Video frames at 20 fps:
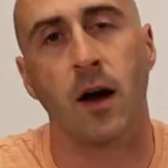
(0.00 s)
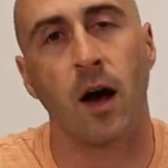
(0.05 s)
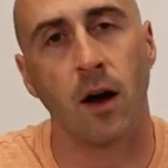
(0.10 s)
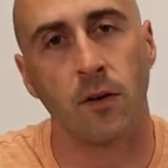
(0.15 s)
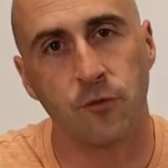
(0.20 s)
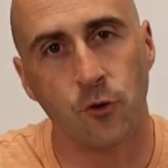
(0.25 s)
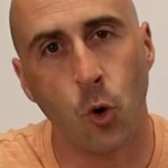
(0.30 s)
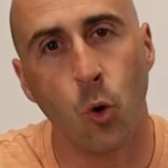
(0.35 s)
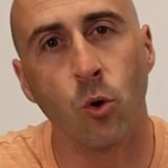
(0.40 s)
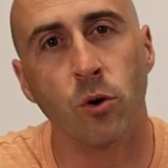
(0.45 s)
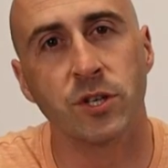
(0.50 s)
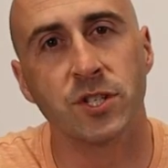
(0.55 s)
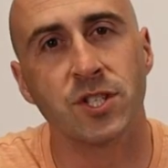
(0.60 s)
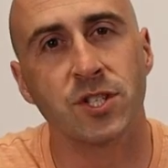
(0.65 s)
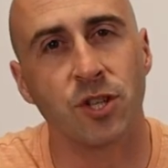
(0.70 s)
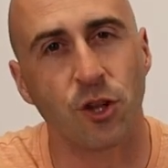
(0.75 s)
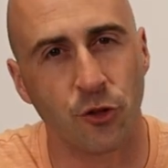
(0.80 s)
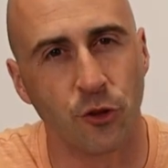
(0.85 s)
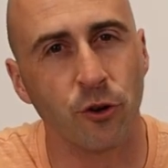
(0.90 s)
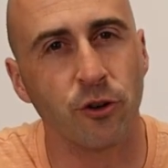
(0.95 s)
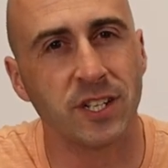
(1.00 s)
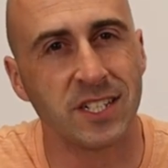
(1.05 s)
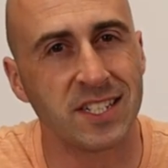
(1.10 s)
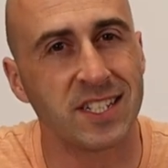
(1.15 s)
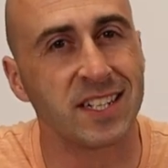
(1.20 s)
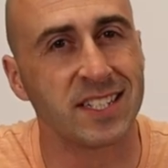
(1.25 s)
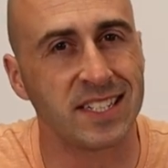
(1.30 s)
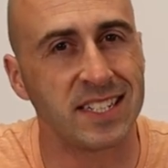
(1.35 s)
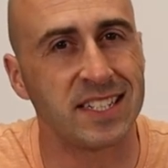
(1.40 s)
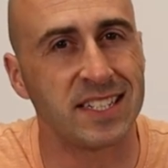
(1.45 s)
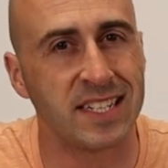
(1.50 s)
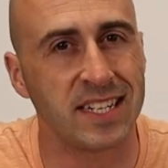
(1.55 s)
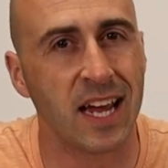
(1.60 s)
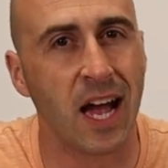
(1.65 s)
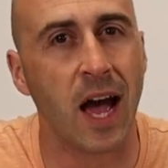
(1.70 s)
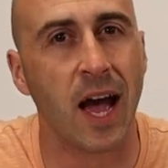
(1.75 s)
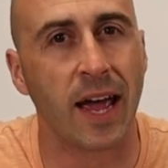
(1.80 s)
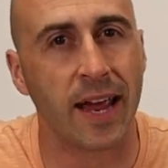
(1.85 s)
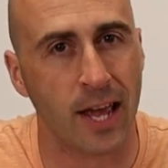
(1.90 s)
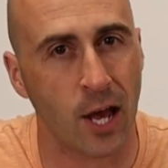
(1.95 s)
Of course, the thirty sixty
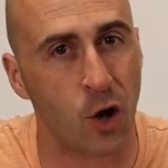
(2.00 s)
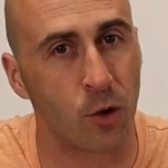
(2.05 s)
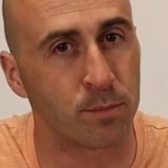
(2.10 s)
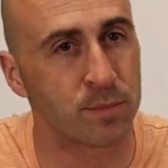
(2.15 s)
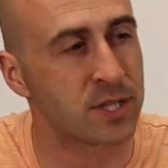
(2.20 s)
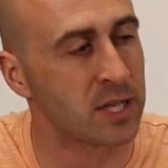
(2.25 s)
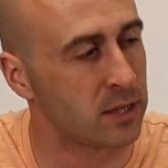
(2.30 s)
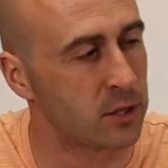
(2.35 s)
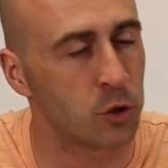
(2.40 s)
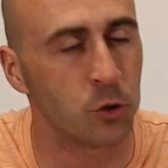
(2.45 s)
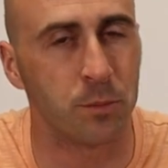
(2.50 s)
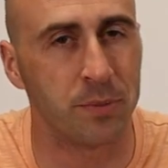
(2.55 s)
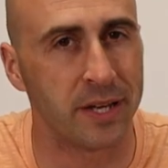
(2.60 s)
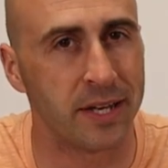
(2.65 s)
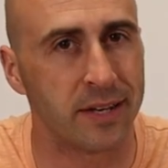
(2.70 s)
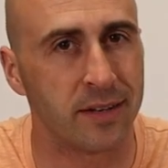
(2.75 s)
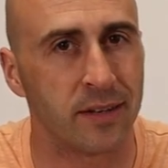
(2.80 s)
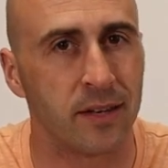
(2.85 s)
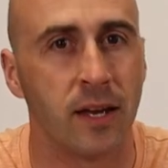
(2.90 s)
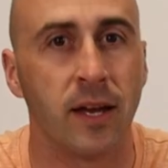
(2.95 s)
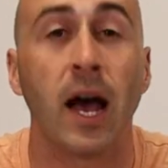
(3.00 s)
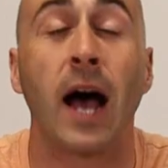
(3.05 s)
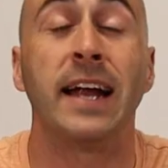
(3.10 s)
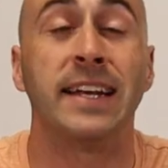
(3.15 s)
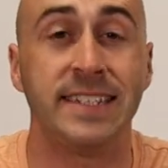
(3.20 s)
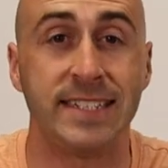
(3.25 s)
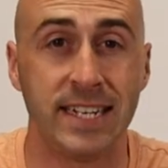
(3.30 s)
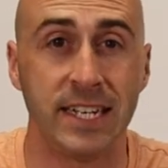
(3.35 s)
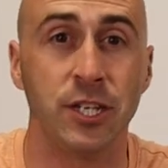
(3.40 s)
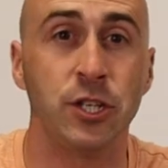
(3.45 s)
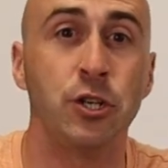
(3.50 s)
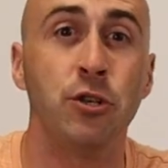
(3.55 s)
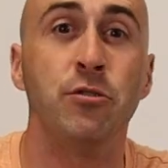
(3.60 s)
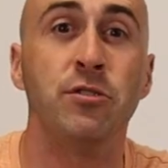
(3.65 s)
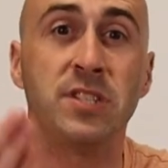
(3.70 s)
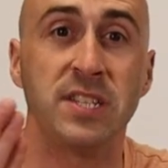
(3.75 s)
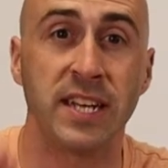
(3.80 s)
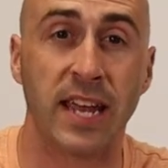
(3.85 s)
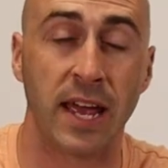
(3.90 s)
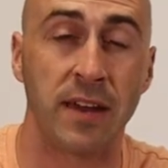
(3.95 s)
Ti helps a little bit. I did
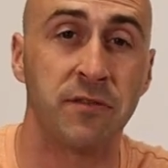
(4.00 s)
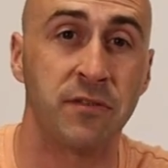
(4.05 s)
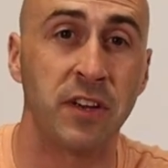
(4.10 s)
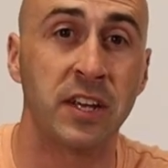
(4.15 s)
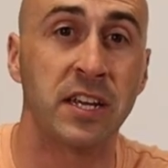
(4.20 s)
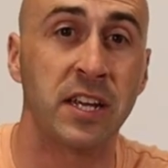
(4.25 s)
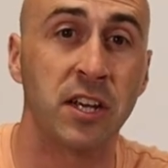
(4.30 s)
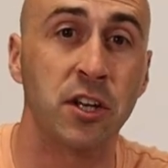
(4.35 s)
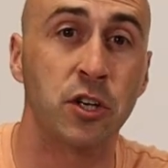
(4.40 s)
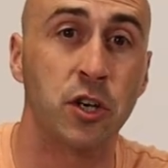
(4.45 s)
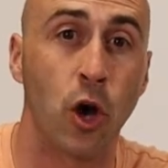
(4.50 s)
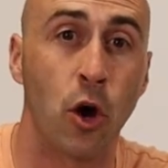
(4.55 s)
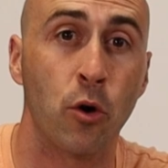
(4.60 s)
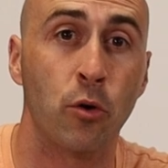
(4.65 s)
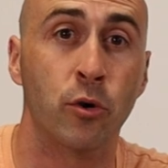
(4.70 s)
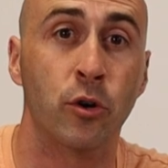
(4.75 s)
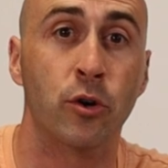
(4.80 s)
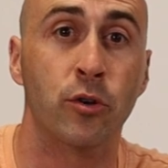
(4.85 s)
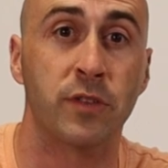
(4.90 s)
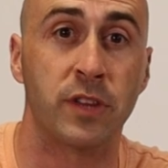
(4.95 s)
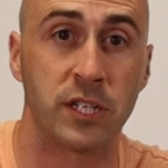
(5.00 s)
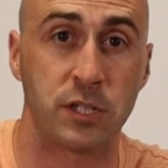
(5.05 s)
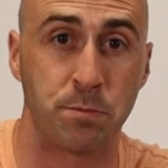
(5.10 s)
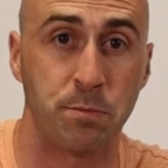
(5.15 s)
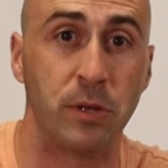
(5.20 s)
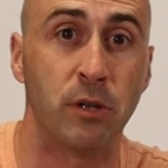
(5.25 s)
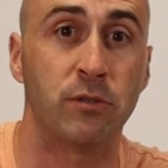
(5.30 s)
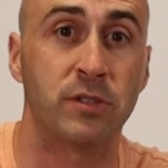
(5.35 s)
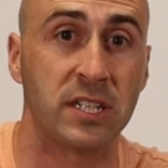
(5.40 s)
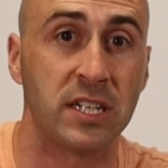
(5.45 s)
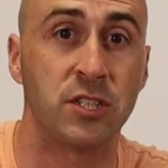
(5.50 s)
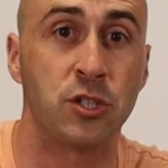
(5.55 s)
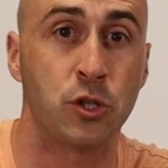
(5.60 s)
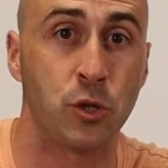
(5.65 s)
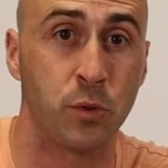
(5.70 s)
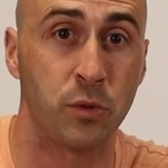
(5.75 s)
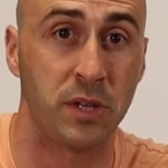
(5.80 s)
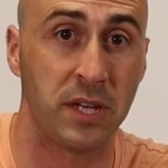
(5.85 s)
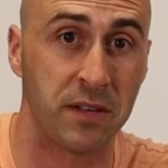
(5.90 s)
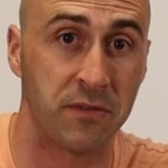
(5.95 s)
use the NVENC encoder that's built
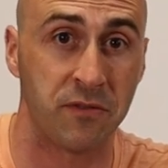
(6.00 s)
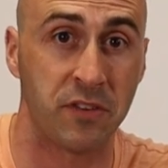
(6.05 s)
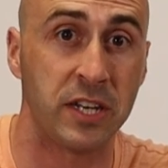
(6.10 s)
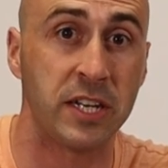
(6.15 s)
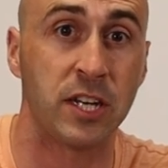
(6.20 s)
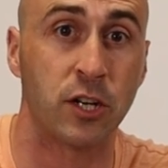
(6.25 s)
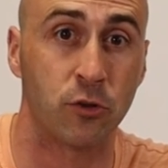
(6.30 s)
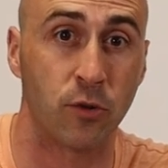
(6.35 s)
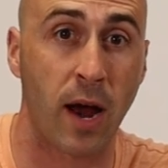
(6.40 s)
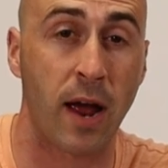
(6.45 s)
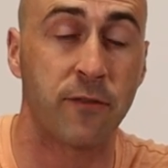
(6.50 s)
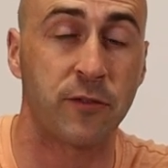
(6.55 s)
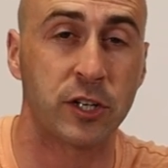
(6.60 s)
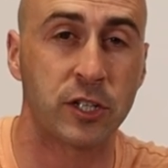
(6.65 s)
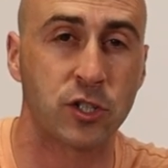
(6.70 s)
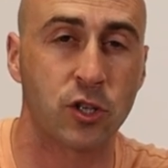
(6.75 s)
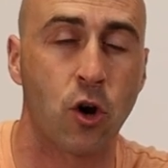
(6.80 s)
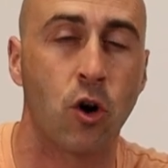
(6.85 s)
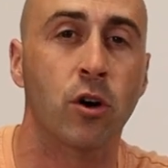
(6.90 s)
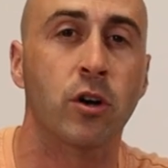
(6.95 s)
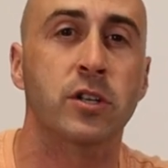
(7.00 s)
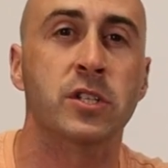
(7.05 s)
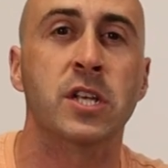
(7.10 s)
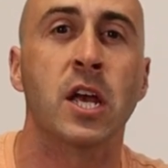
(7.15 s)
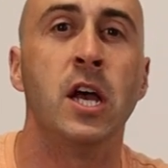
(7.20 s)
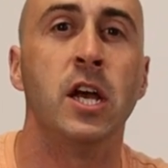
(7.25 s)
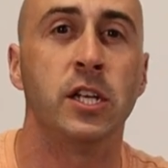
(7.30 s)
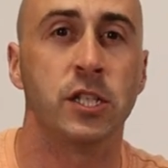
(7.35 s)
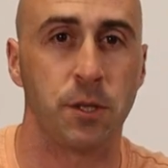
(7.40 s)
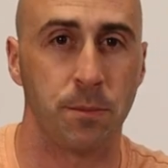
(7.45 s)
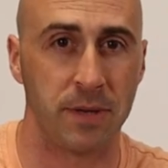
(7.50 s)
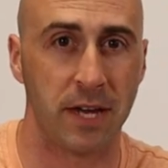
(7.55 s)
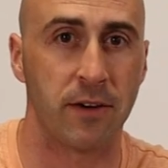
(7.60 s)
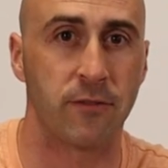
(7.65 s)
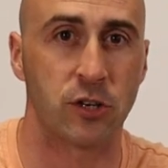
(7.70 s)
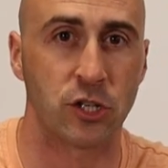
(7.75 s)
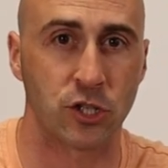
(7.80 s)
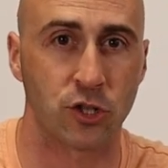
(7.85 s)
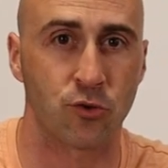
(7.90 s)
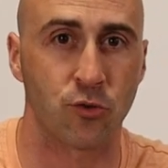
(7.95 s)
into the NVIDIA graphics cards to be
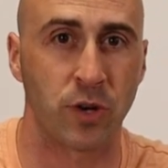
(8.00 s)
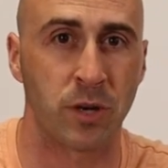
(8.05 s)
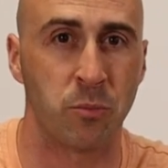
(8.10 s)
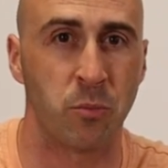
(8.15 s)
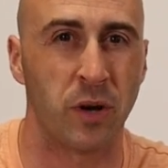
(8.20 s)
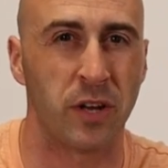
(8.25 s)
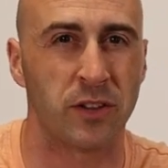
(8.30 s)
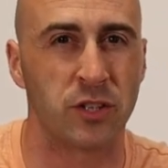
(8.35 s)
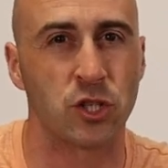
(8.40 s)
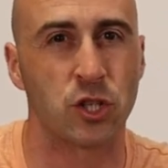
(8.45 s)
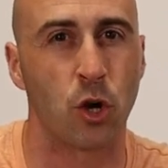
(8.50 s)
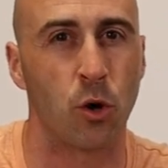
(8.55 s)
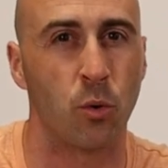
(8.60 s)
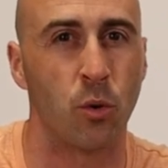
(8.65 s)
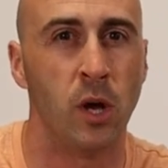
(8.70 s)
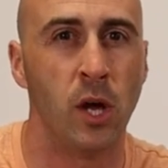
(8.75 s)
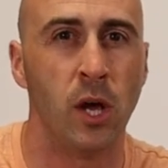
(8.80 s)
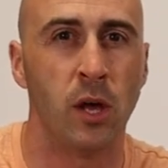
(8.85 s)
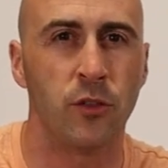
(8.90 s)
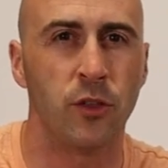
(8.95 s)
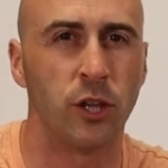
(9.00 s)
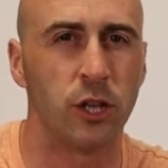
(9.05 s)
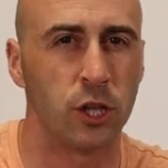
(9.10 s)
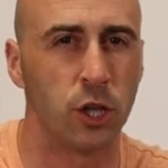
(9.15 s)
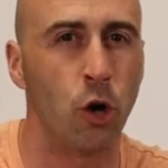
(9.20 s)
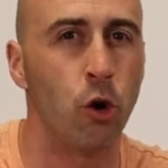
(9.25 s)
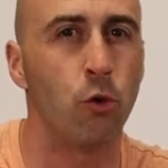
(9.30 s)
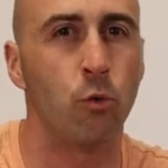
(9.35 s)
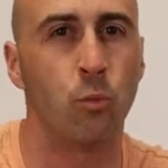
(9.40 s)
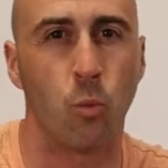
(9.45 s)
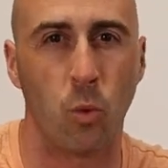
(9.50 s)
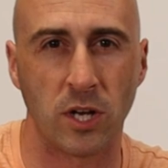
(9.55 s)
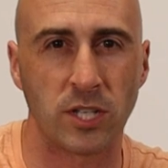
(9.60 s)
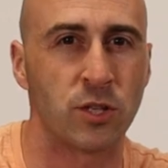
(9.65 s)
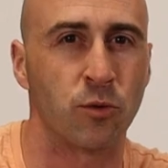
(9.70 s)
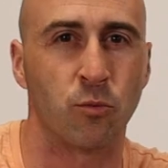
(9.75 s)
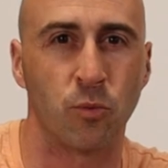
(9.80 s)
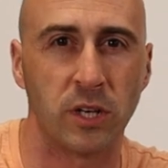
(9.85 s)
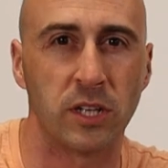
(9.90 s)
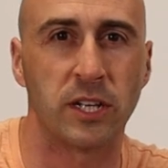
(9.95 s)
able to stream with, so the load
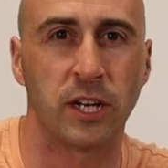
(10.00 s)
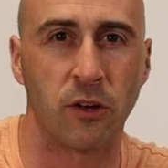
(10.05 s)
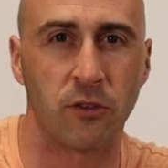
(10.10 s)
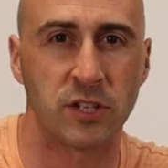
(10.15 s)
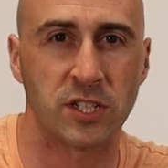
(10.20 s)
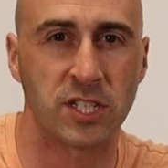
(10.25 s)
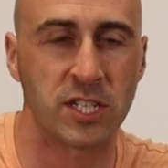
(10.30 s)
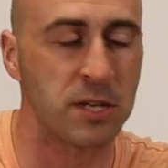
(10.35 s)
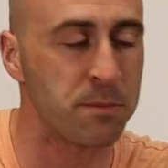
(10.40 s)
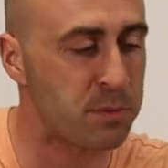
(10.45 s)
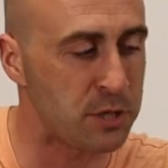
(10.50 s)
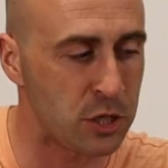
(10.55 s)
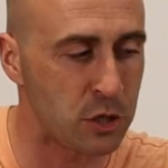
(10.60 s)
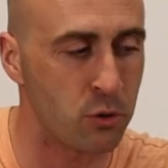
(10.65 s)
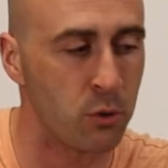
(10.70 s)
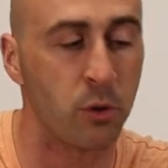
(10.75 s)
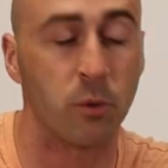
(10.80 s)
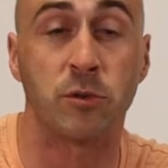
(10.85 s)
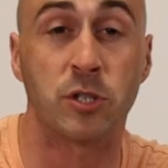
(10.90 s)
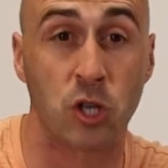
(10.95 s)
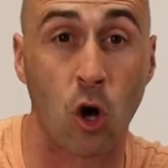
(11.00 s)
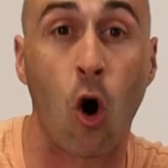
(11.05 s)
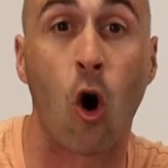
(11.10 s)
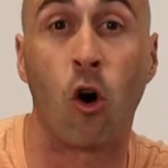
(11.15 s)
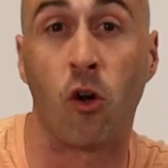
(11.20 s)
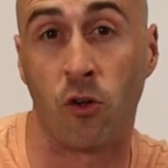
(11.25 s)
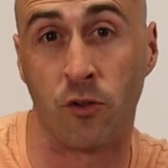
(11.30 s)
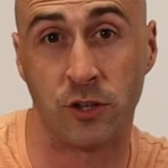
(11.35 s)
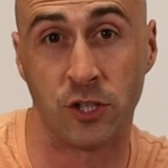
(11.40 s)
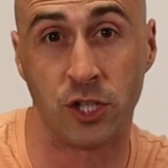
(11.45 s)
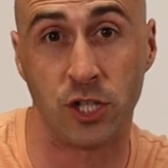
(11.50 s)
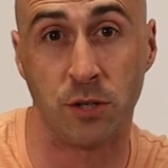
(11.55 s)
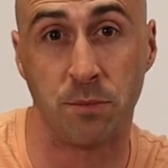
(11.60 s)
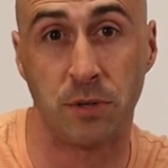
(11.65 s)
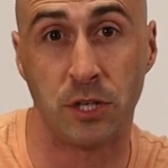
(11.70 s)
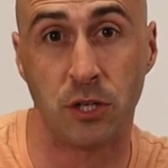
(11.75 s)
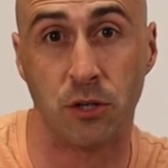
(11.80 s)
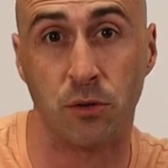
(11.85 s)
wasn't really on the C P U, it was all on the G P